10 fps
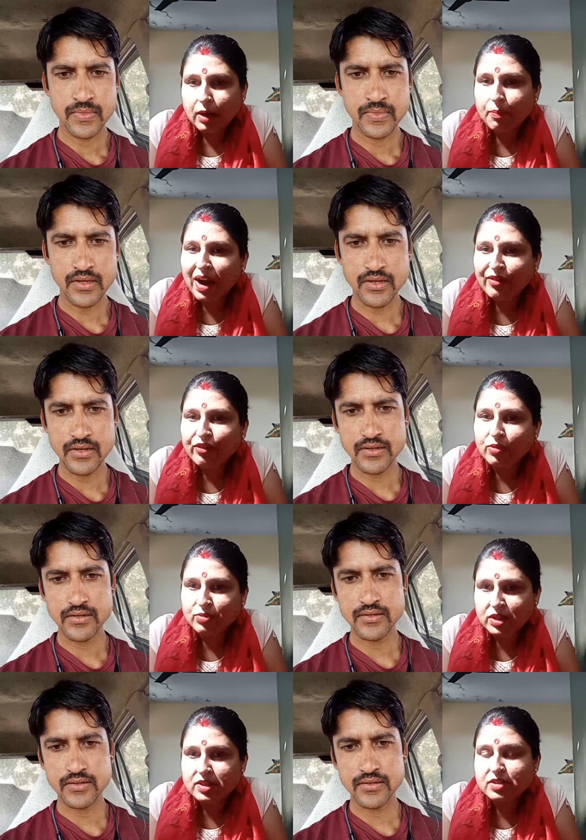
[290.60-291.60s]
Speaker 1: Apart
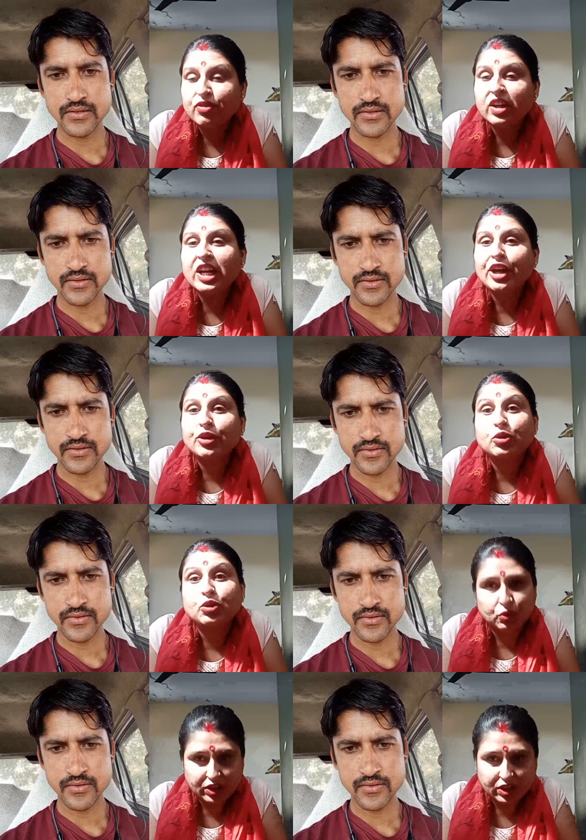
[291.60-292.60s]
from this, what are you
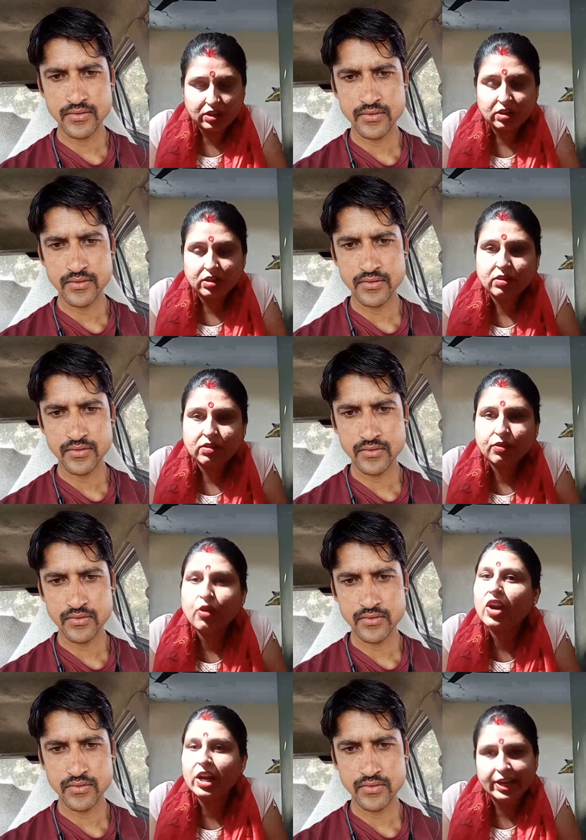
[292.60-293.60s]
doing
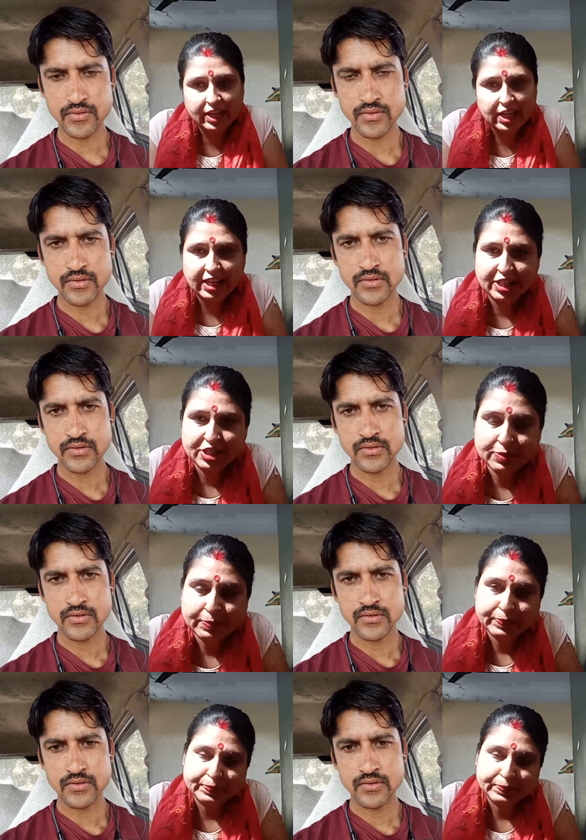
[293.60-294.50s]
for learning English?